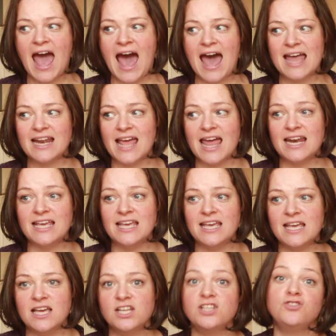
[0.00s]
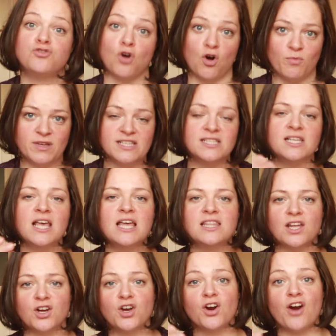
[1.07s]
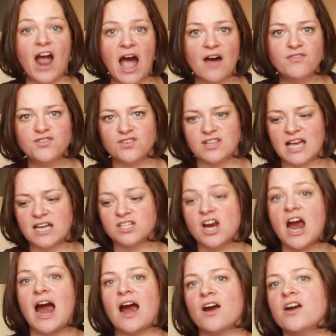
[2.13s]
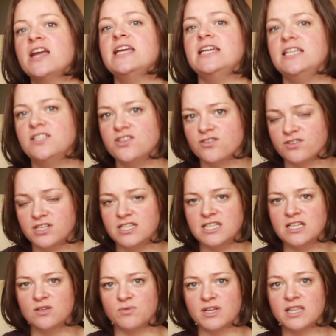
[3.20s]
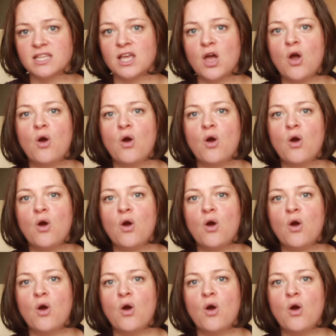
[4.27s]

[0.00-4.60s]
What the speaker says: and any traumas that occur after that are easier to deal with.